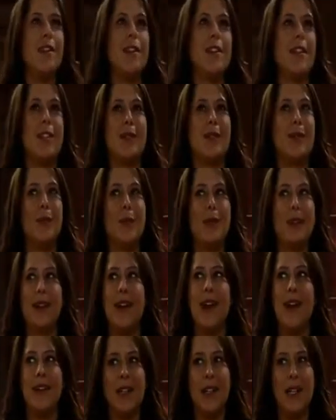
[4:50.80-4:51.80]
Jason would
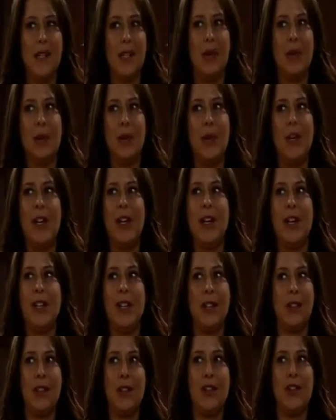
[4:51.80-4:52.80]
not let you
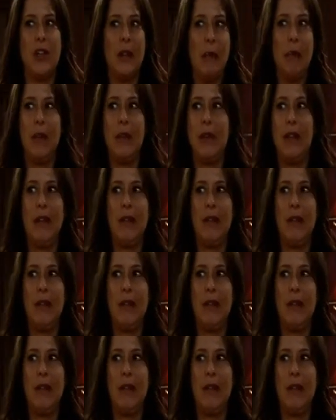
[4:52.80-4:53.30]
get the jump on